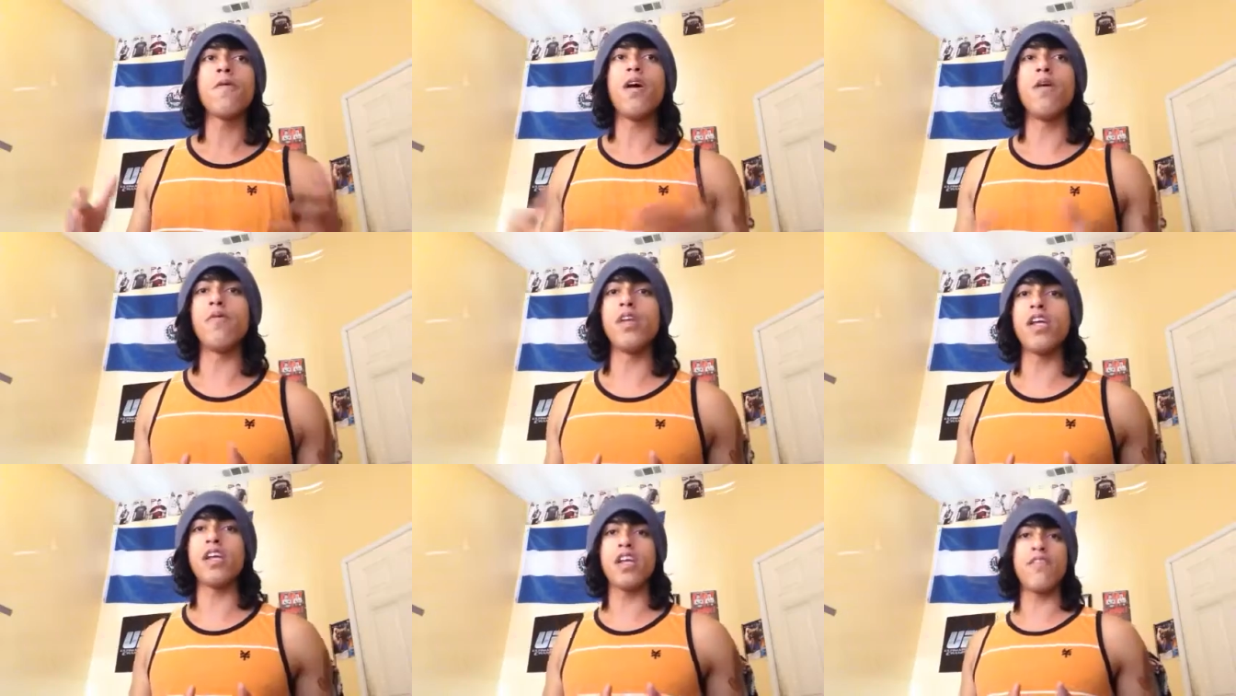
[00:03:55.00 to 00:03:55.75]
Uh,
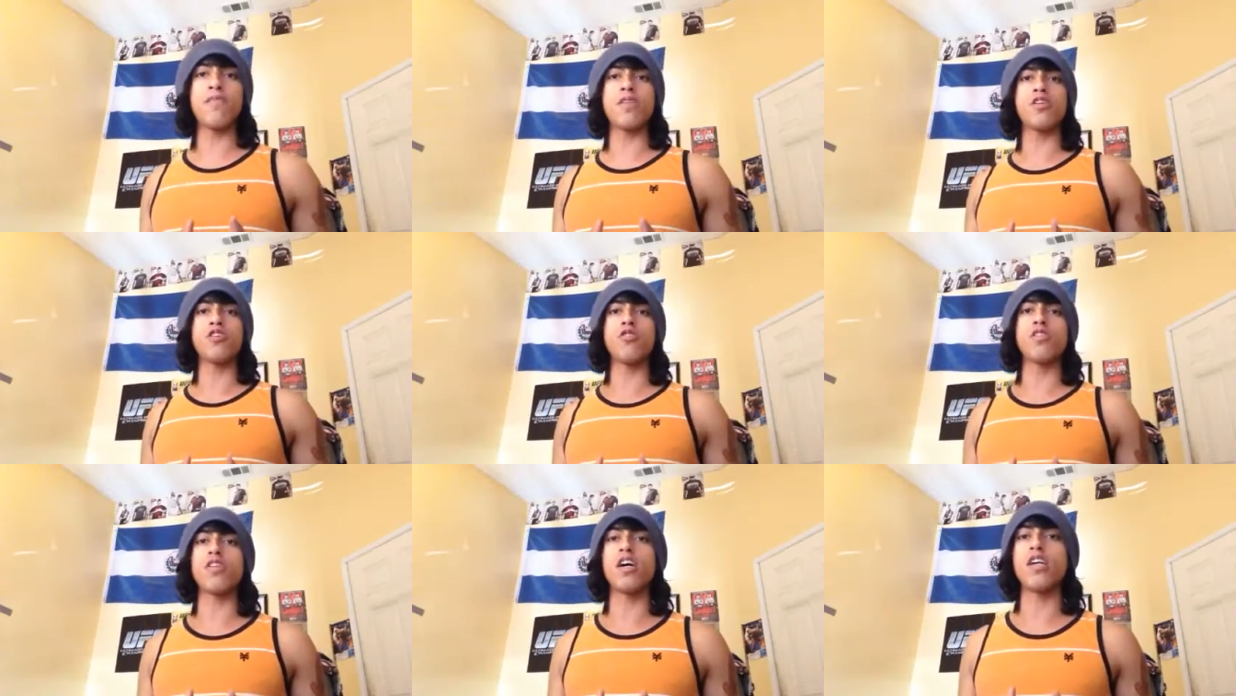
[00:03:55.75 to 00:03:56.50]
we need to give them the
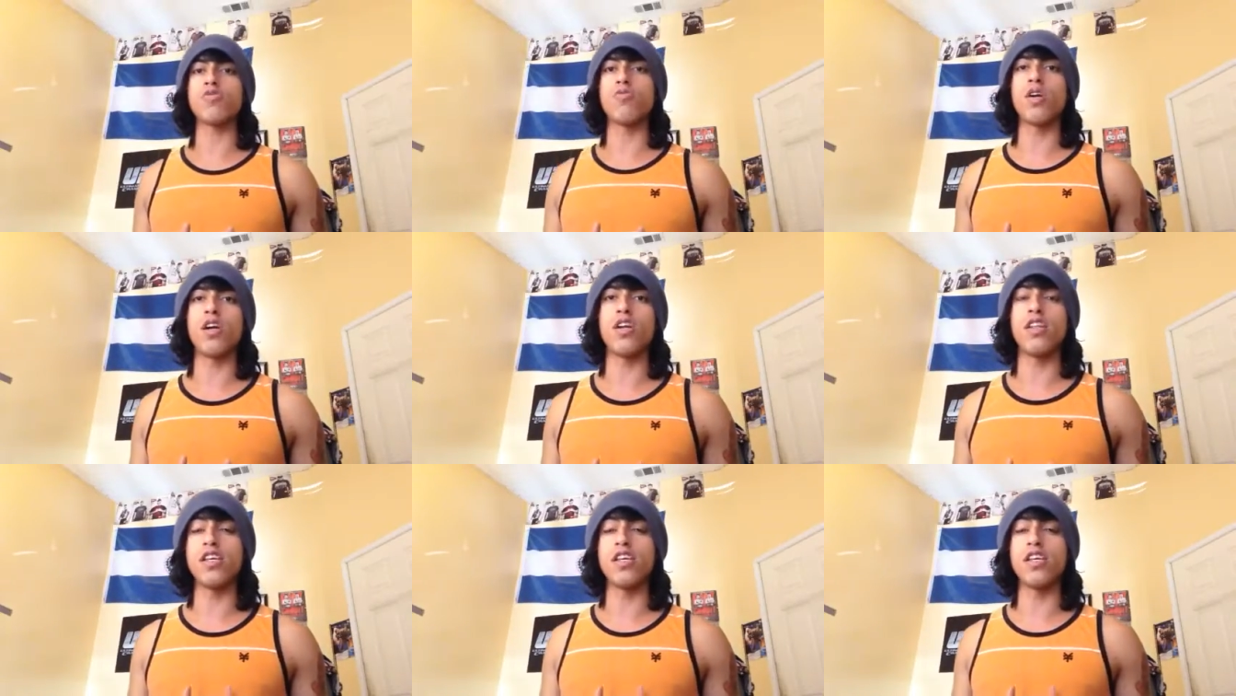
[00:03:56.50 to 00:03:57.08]
truth of God's word.